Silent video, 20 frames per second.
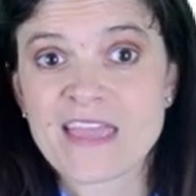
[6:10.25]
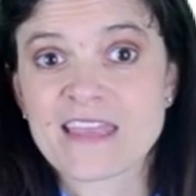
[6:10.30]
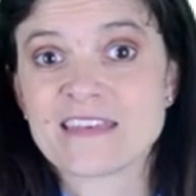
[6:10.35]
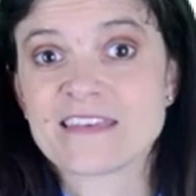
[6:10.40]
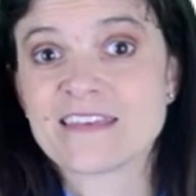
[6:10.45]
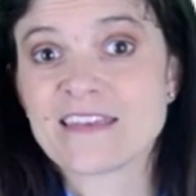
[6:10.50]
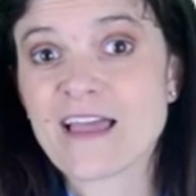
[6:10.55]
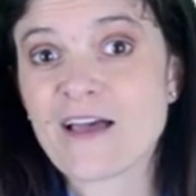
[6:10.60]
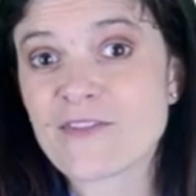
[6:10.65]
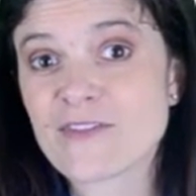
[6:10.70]

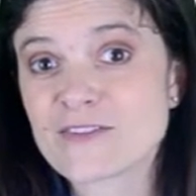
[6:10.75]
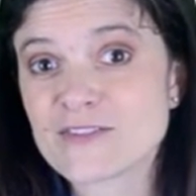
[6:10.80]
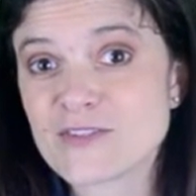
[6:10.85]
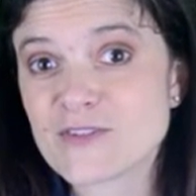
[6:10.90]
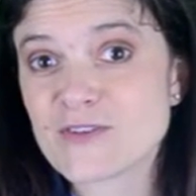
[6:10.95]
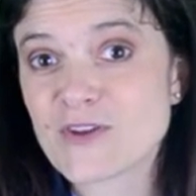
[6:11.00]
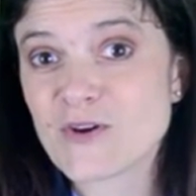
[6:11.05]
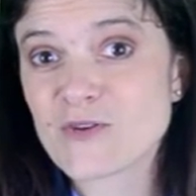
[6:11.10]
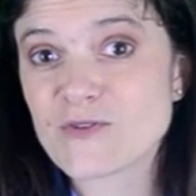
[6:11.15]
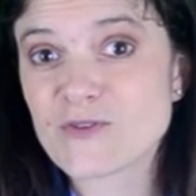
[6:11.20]
Now that
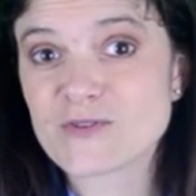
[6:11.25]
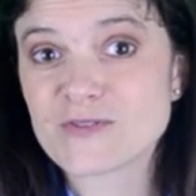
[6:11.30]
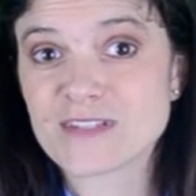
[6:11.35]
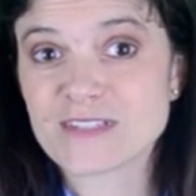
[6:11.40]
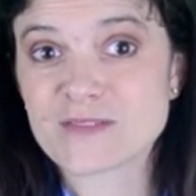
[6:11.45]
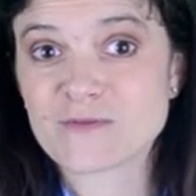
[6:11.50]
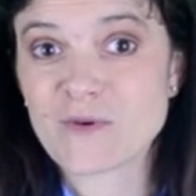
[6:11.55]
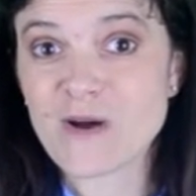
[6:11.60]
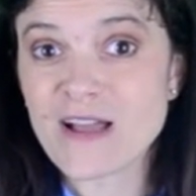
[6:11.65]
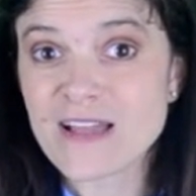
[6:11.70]
you know who
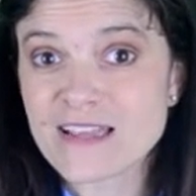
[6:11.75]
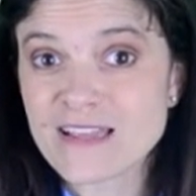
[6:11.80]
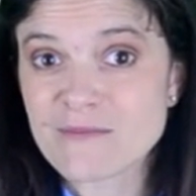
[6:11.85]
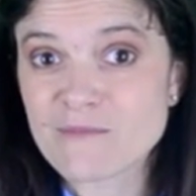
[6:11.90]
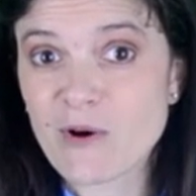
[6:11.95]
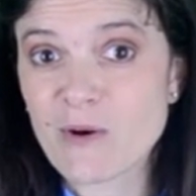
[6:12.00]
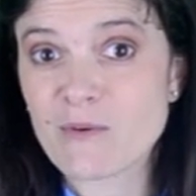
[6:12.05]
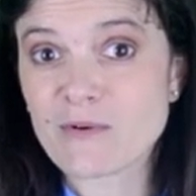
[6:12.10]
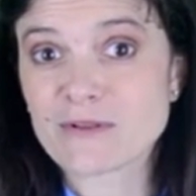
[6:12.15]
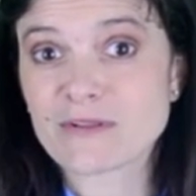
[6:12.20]
does what in
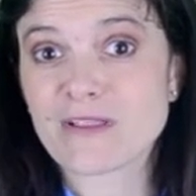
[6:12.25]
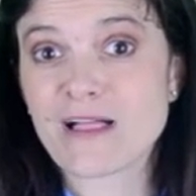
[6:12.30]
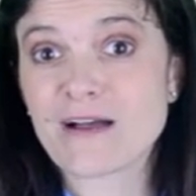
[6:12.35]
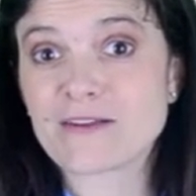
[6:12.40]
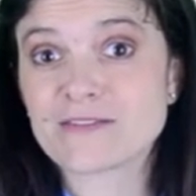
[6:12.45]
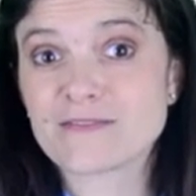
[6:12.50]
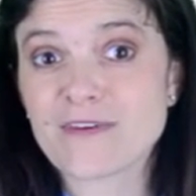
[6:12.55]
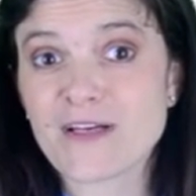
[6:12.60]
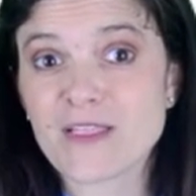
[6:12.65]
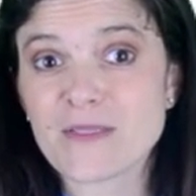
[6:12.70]
mobile
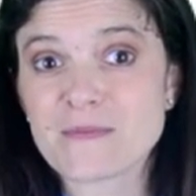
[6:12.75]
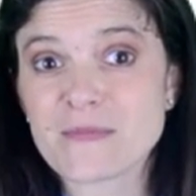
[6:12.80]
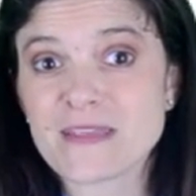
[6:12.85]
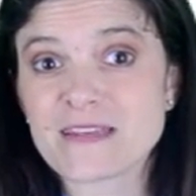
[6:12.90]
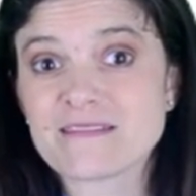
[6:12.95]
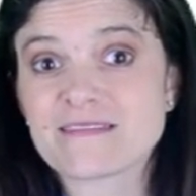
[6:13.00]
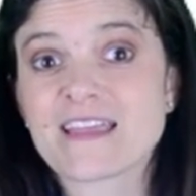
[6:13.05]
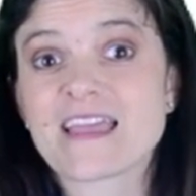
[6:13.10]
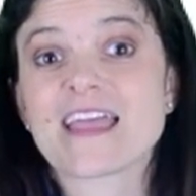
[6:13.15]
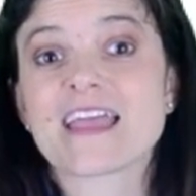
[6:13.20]
cloud
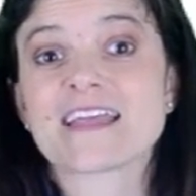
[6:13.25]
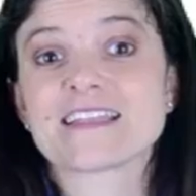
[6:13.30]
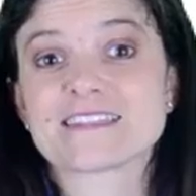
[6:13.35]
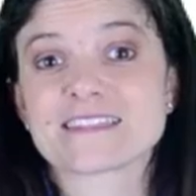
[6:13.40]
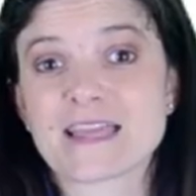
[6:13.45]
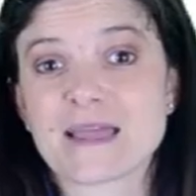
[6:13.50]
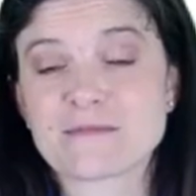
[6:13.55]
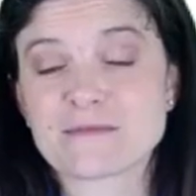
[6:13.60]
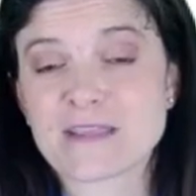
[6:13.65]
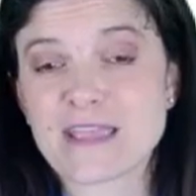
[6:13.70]
development, it's
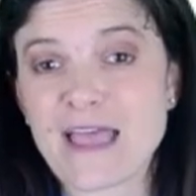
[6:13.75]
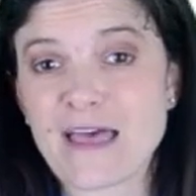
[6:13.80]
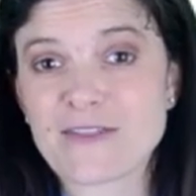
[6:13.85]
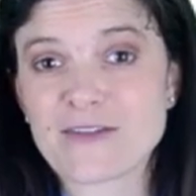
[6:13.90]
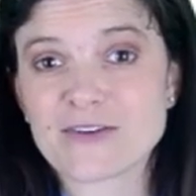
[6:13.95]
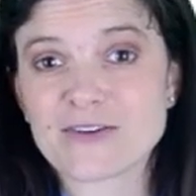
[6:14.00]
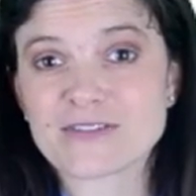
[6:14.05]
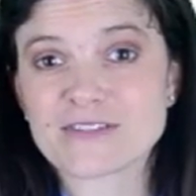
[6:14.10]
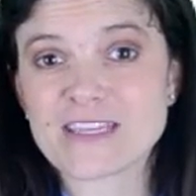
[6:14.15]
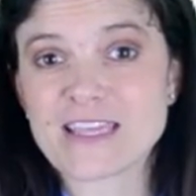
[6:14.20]
time to
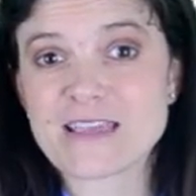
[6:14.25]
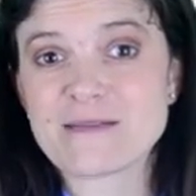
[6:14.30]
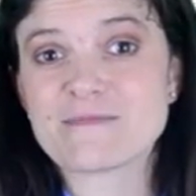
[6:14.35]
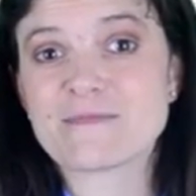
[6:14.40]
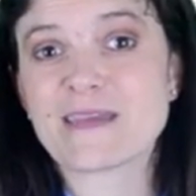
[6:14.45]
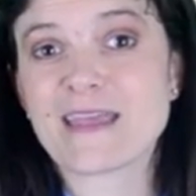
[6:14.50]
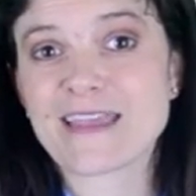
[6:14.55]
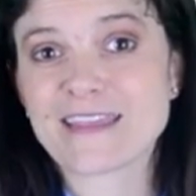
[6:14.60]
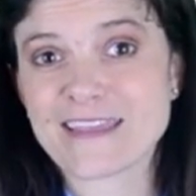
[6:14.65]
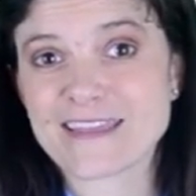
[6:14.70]
gather your
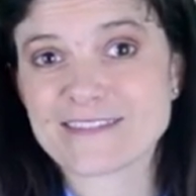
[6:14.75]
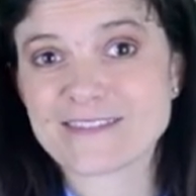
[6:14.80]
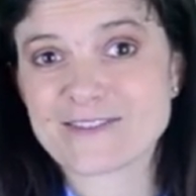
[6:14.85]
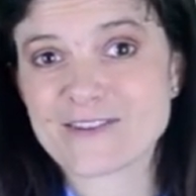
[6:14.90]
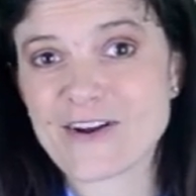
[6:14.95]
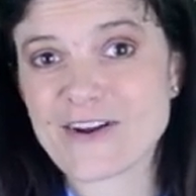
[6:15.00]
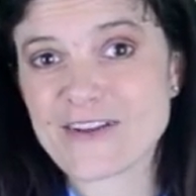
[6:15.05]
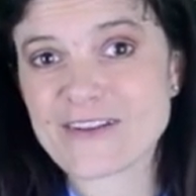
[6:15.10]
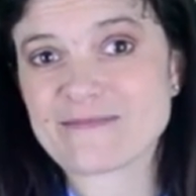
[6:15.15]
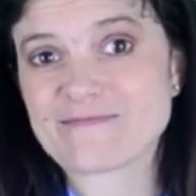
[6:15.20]
team and get
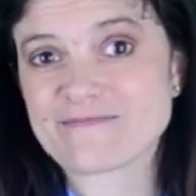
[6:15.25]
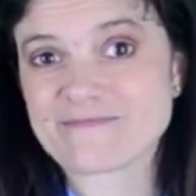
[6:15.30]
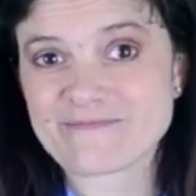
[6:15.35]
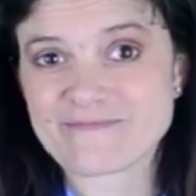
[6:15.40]
started.